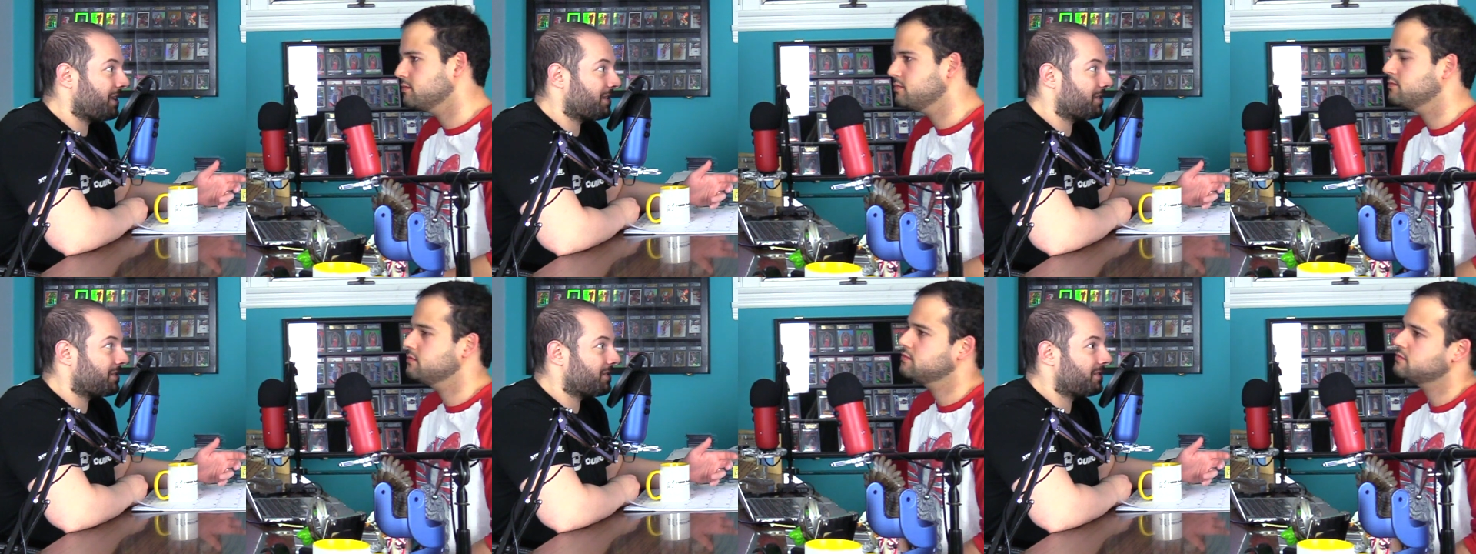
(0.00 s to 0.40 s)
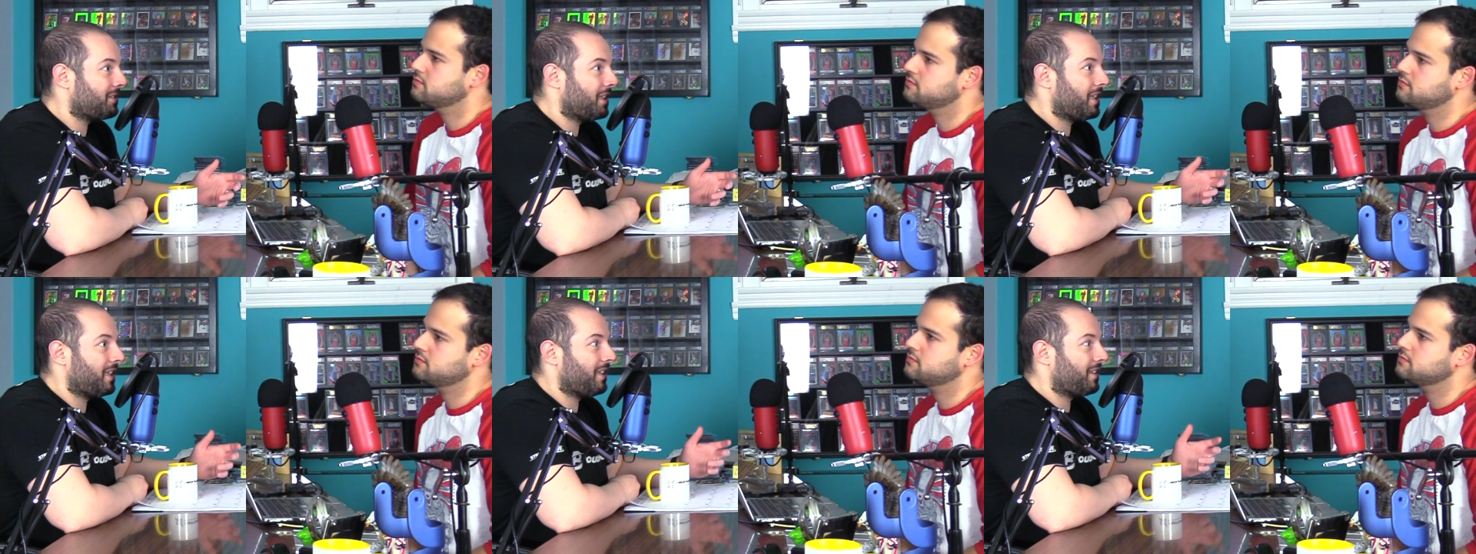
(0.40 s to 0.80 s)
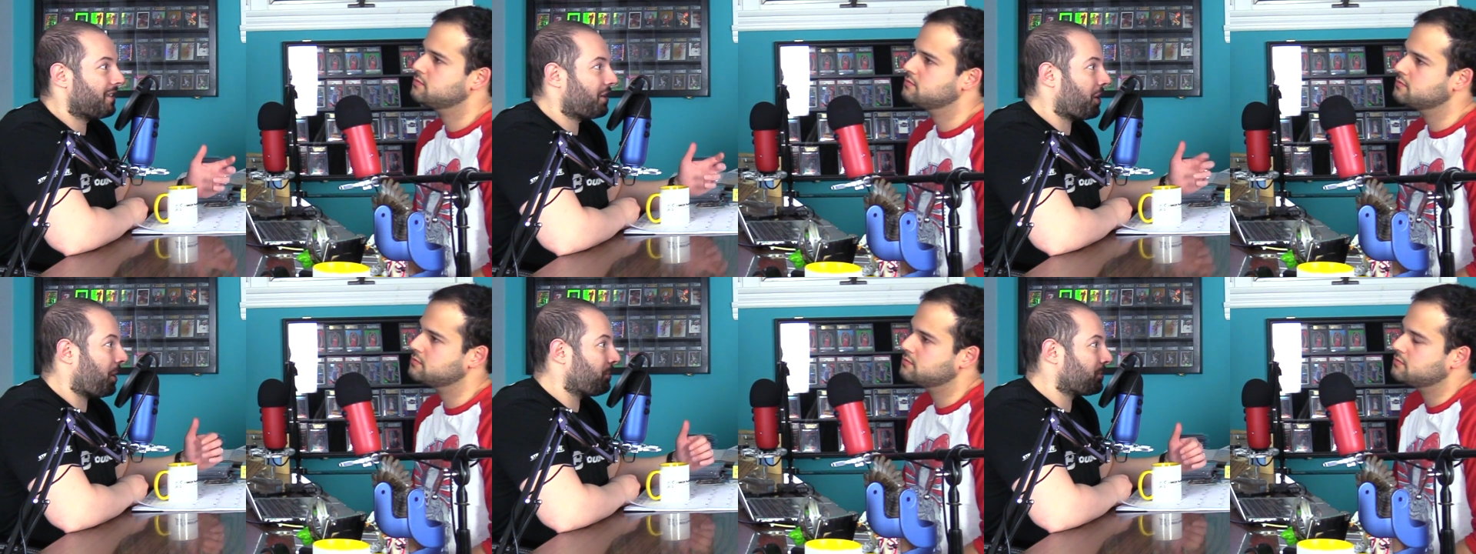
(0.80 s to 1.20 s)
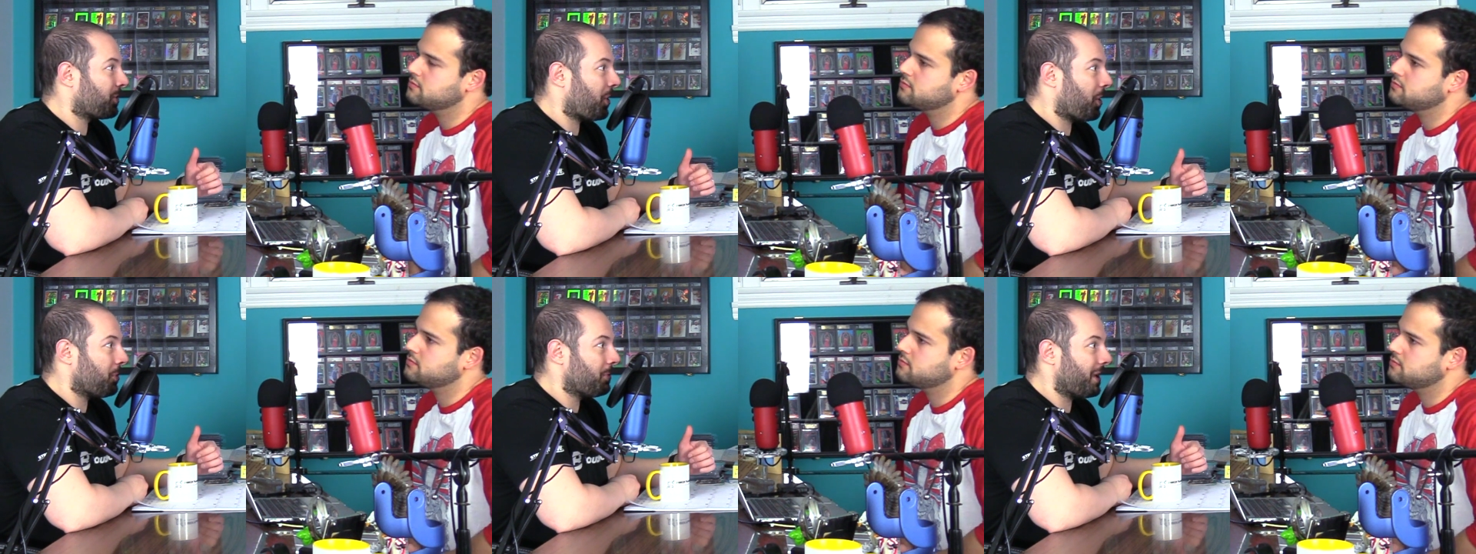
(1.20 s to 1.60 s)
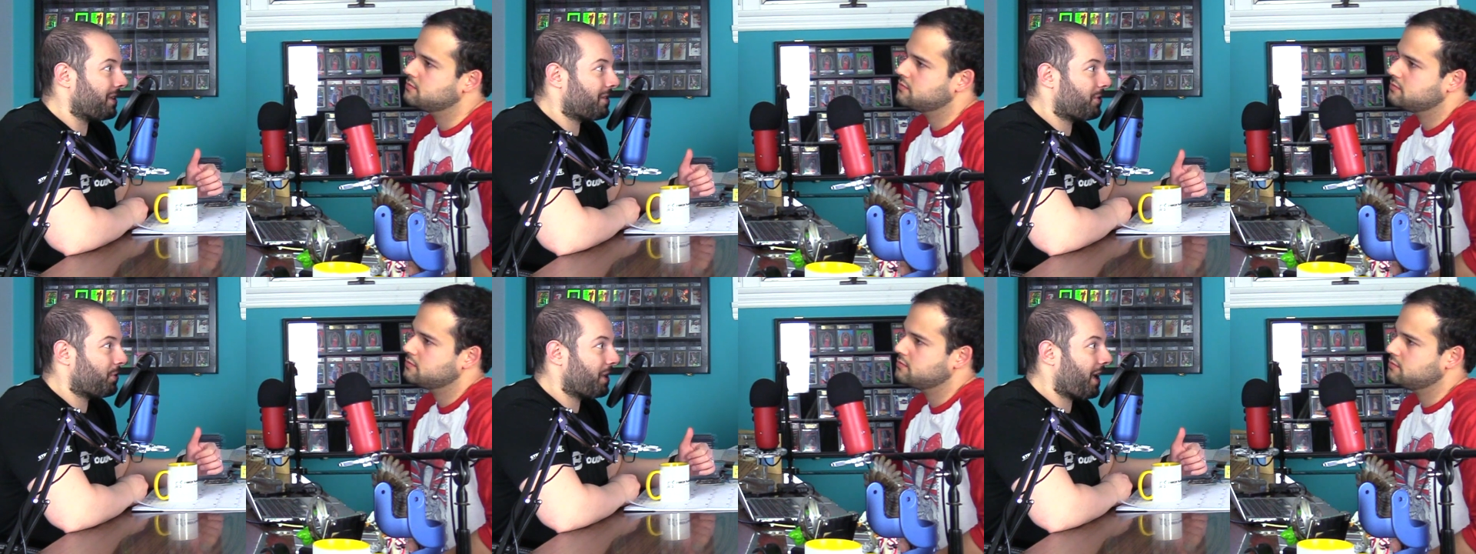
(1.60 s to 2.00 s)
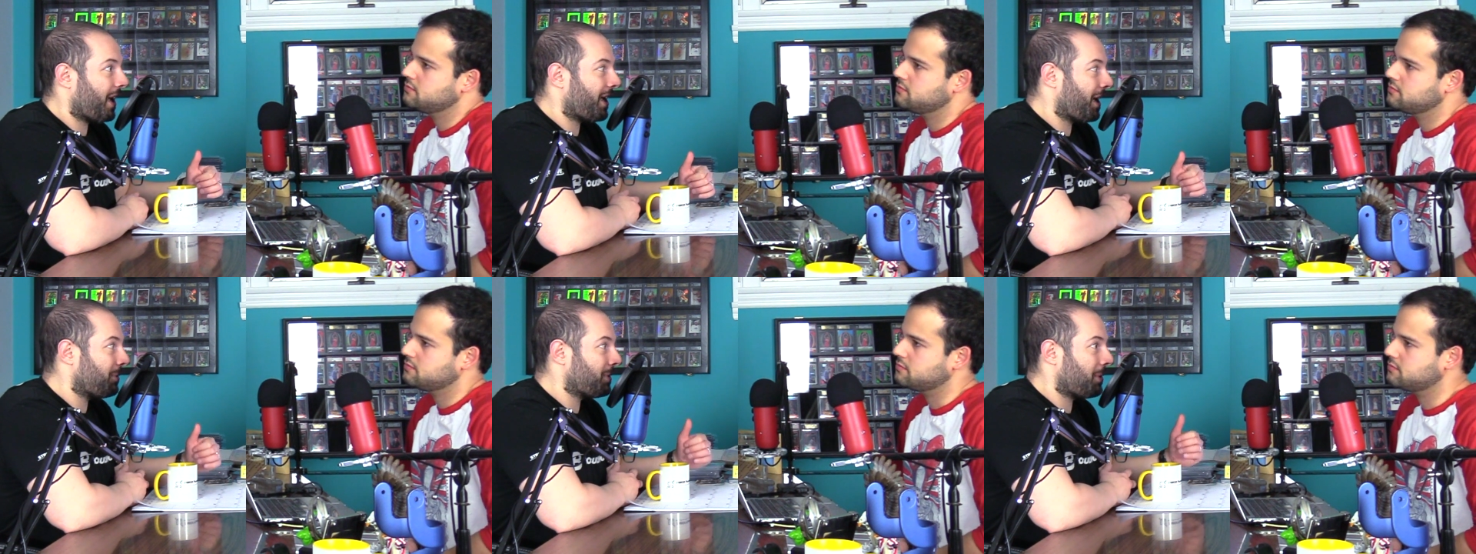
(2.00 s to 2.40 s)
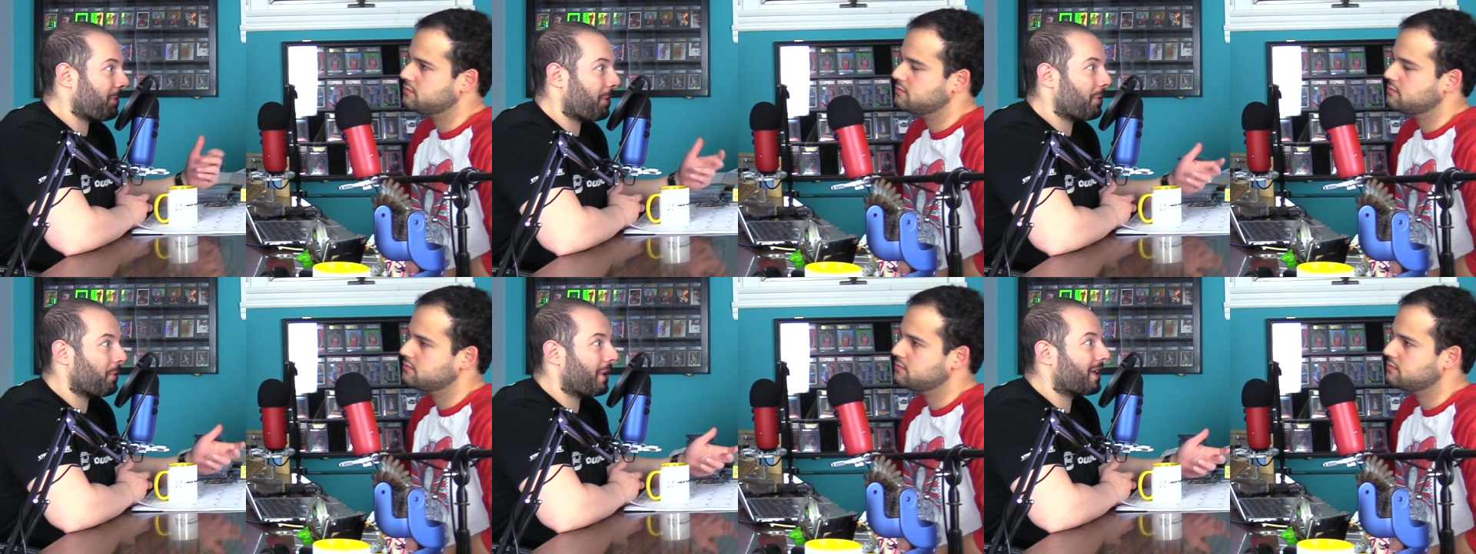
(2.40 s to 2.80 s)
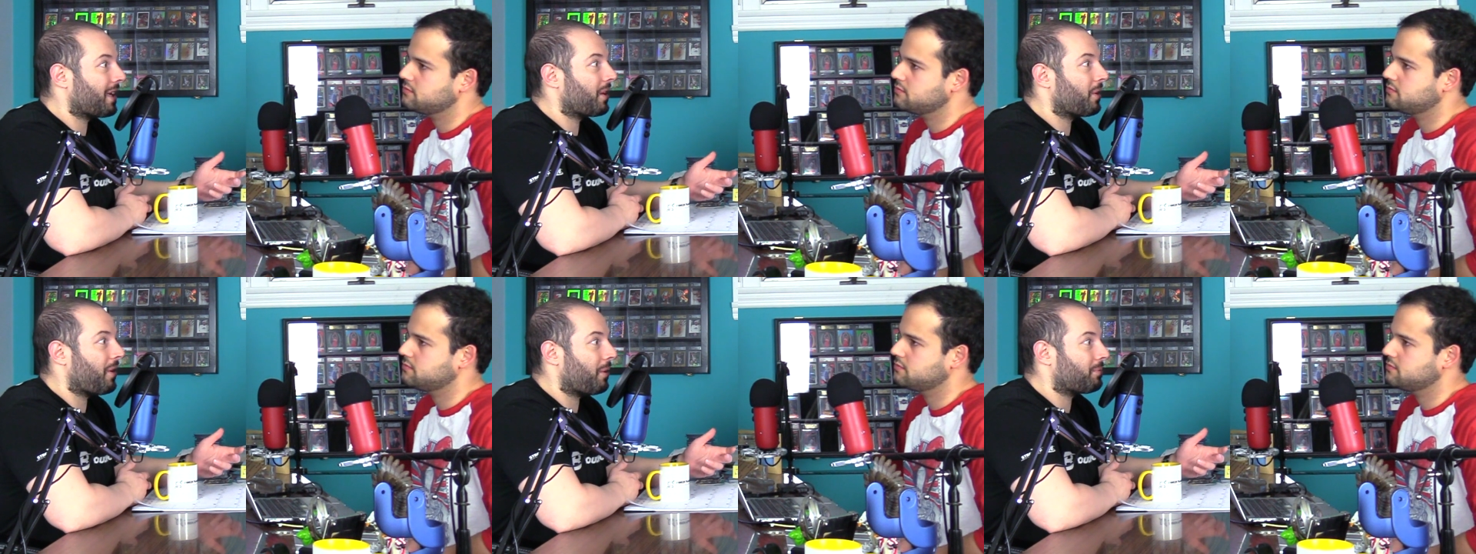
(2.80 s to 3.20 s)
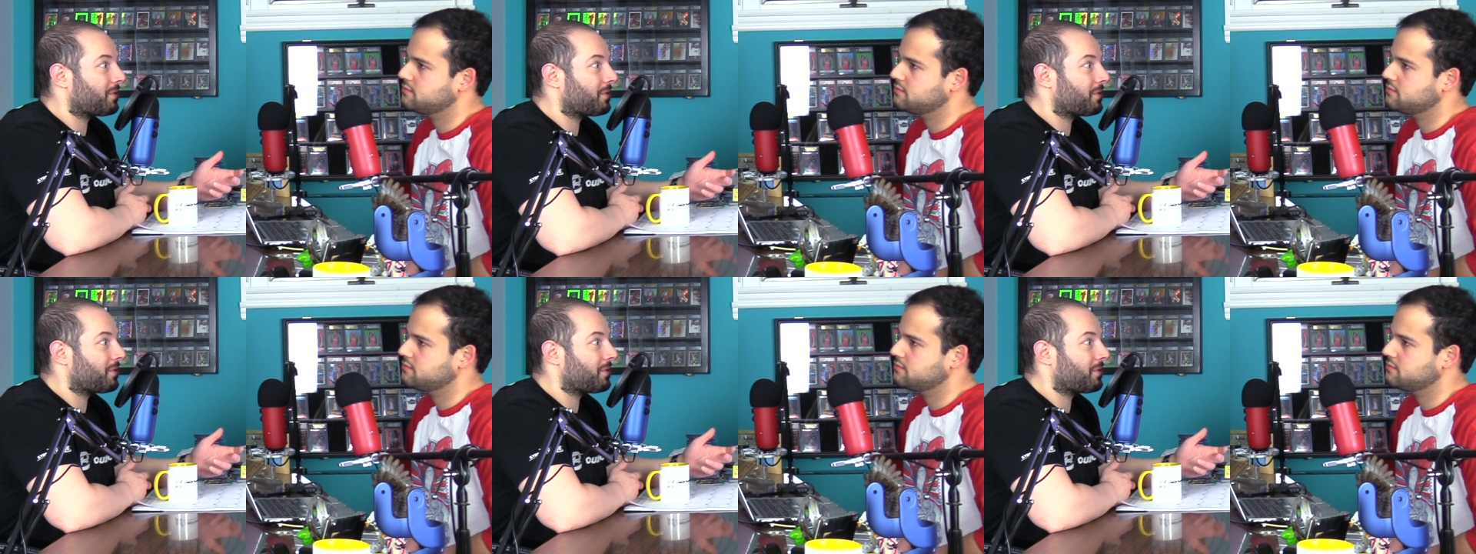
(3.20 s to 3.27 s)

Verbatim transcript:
Speaker 1: and comes home at 3 a.m., they might be waking you up.